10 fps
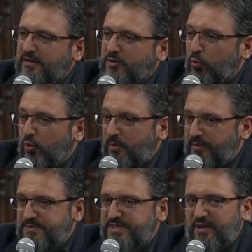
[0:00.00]
to warm
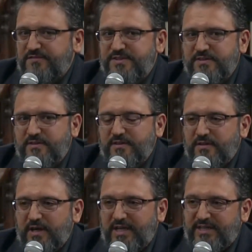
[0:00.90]
themselves.
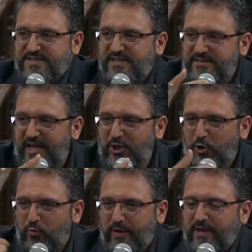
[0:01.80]
And he doesn't take
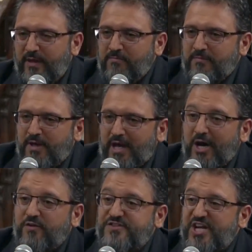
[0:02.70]
her with him
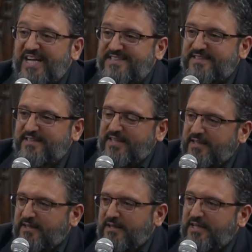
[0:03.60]
out of chastity,
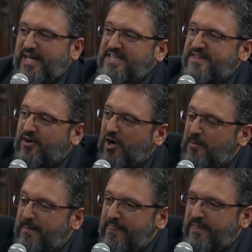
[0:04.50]
in case there
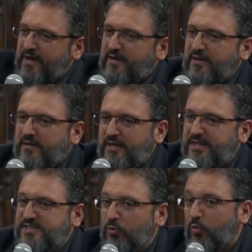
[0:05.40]
are men there. He
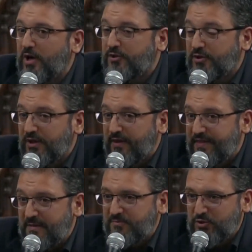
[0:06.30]
doesn't want
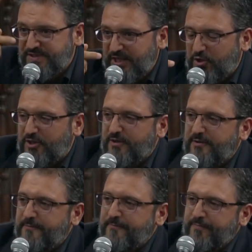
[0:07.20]
them to see her.
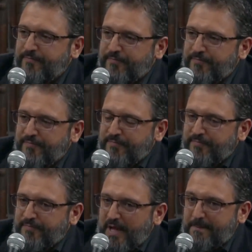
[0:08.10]

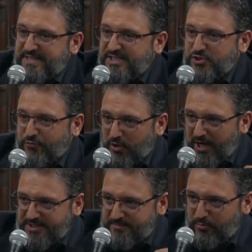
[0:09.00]
A message for
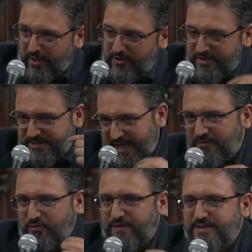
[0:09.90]
us brothers
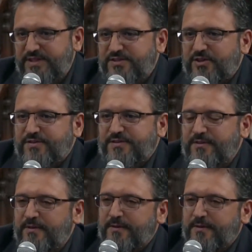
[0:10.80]
and for the sisters.